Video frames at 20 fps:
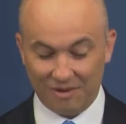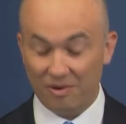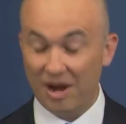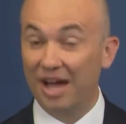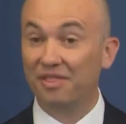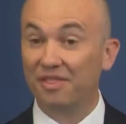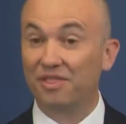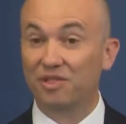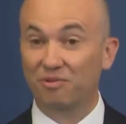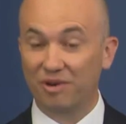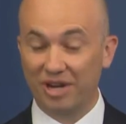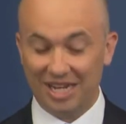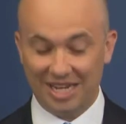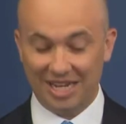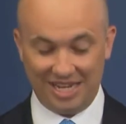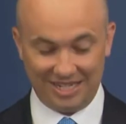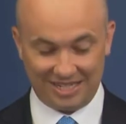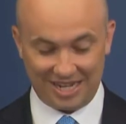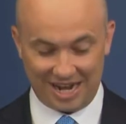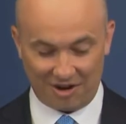And round
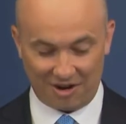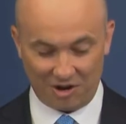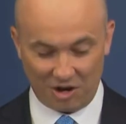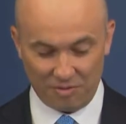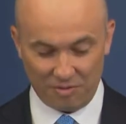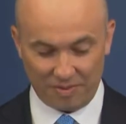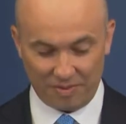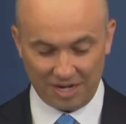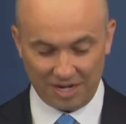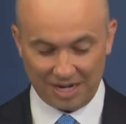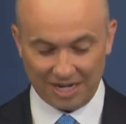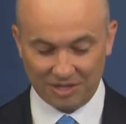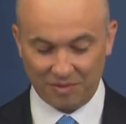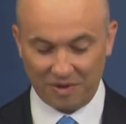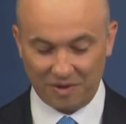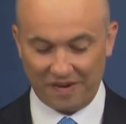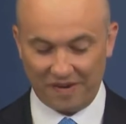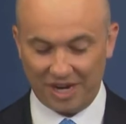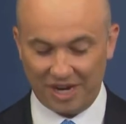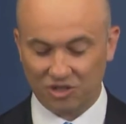three is now open
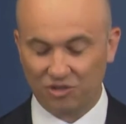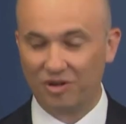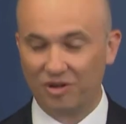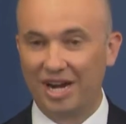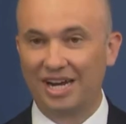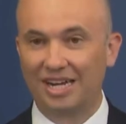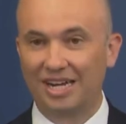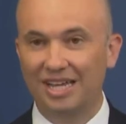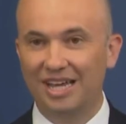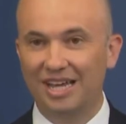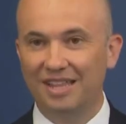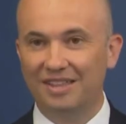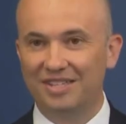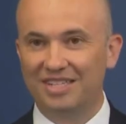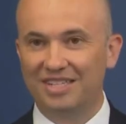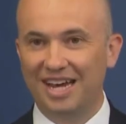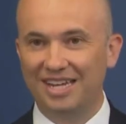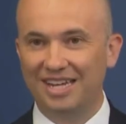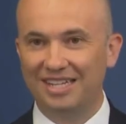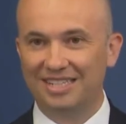as we fast track
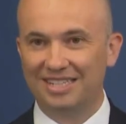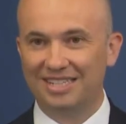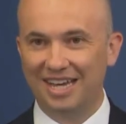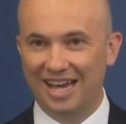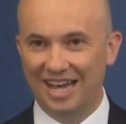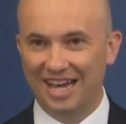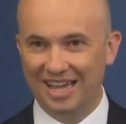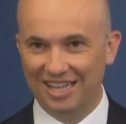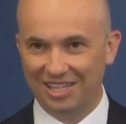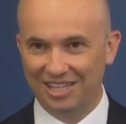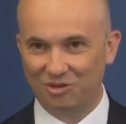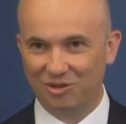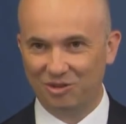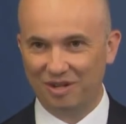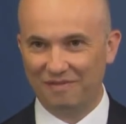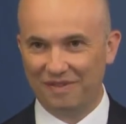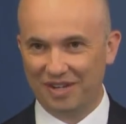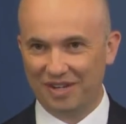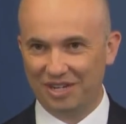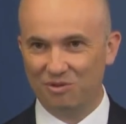the state's
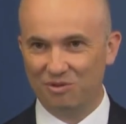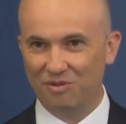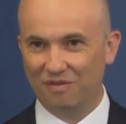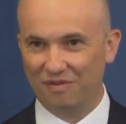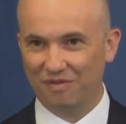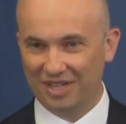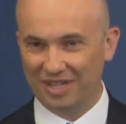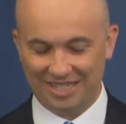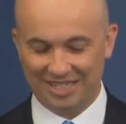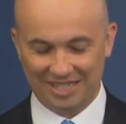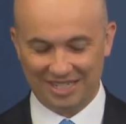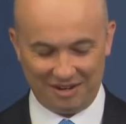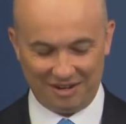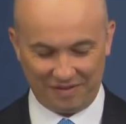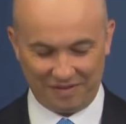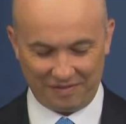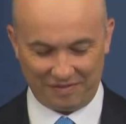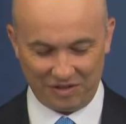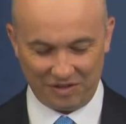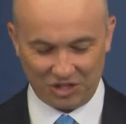electric vehicle fleet
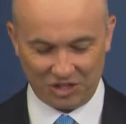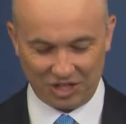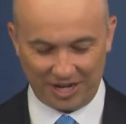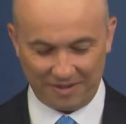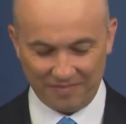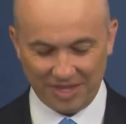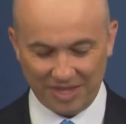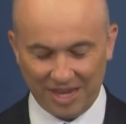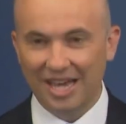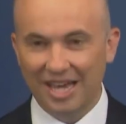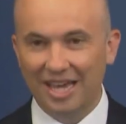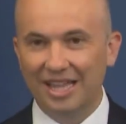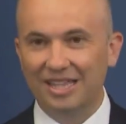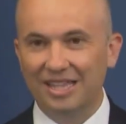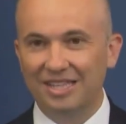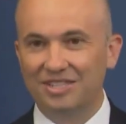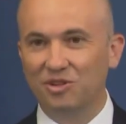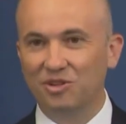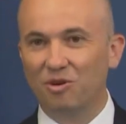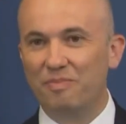of the future.
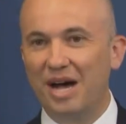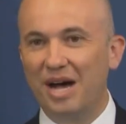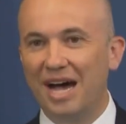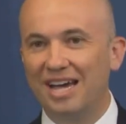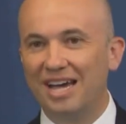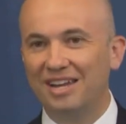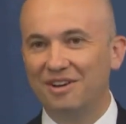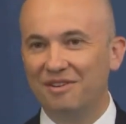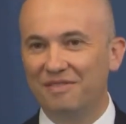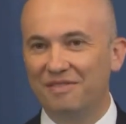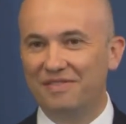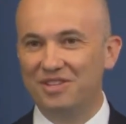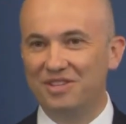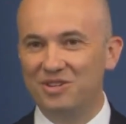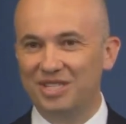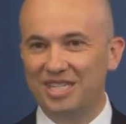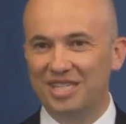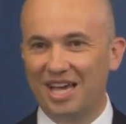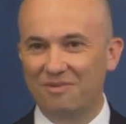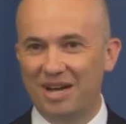This is all part of
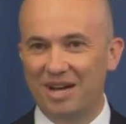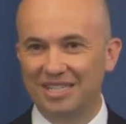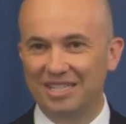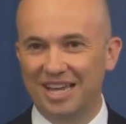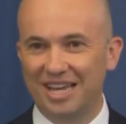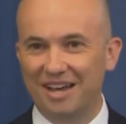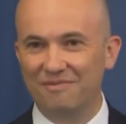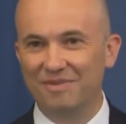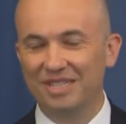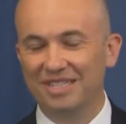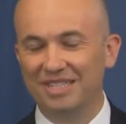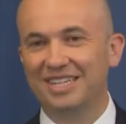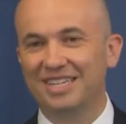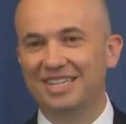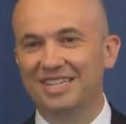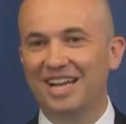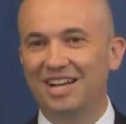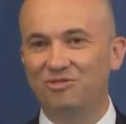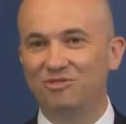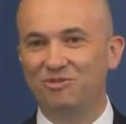the New South Wales
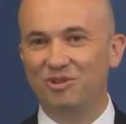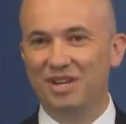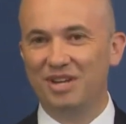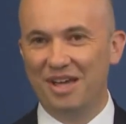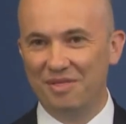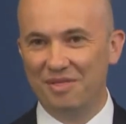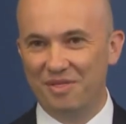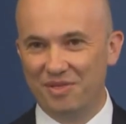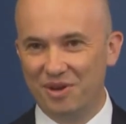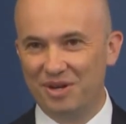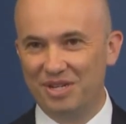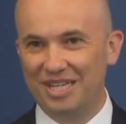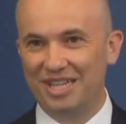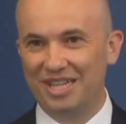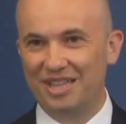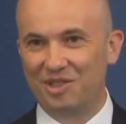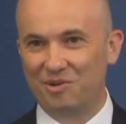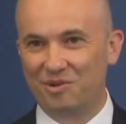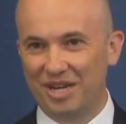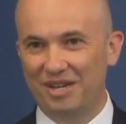government's
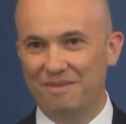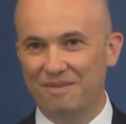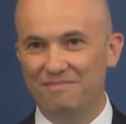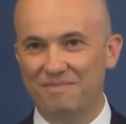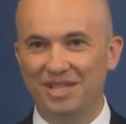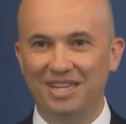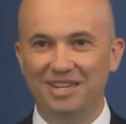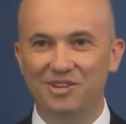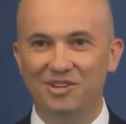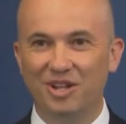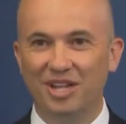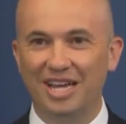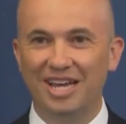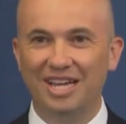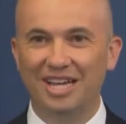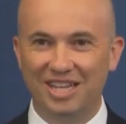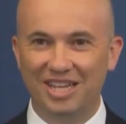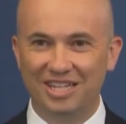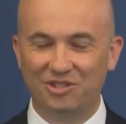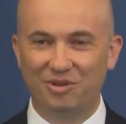$633 million
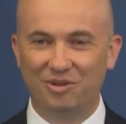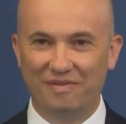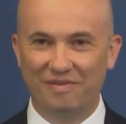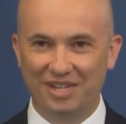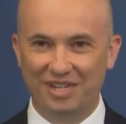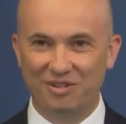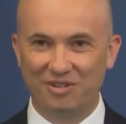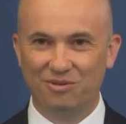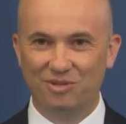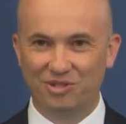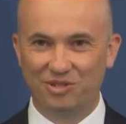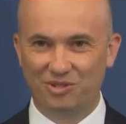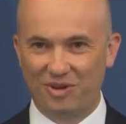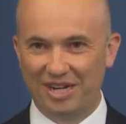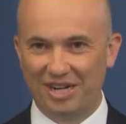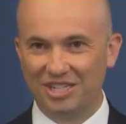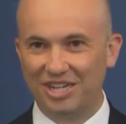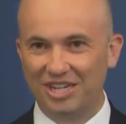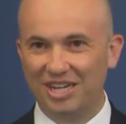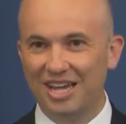electric vehicle
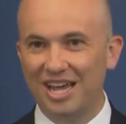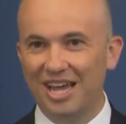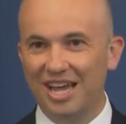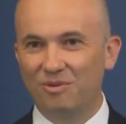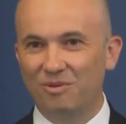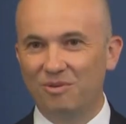strategy.